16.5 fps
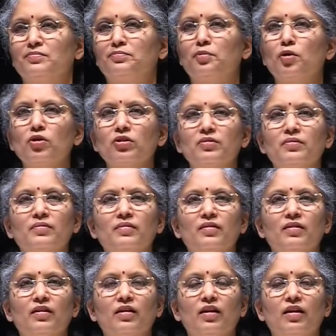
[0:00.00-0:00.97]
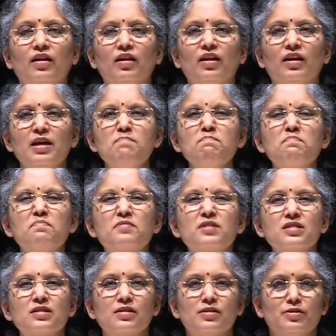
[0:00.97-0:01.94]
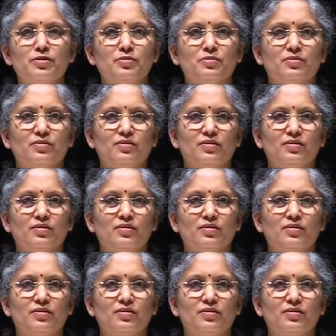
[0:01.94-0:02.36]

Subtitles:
Both imprison you.